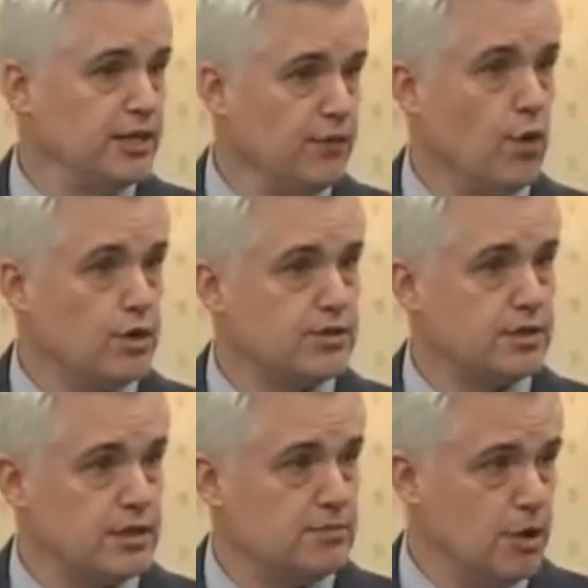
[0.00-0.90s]

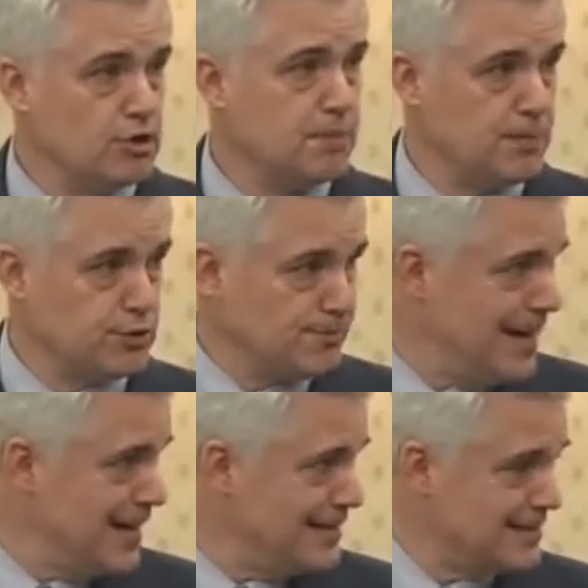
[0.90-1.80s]
divorced in most people's
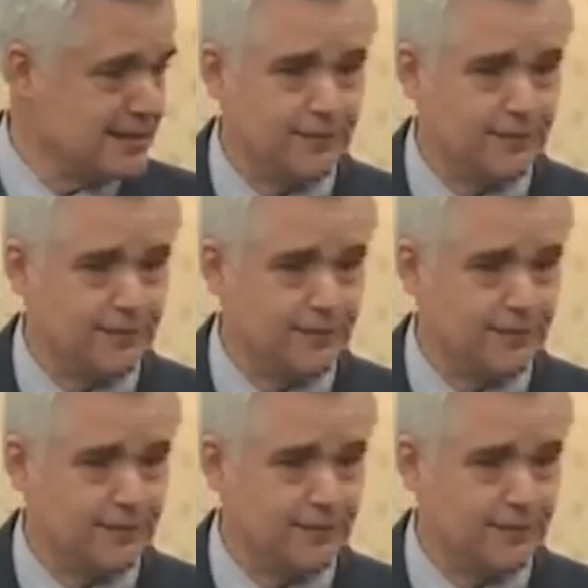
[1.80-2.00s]
minds.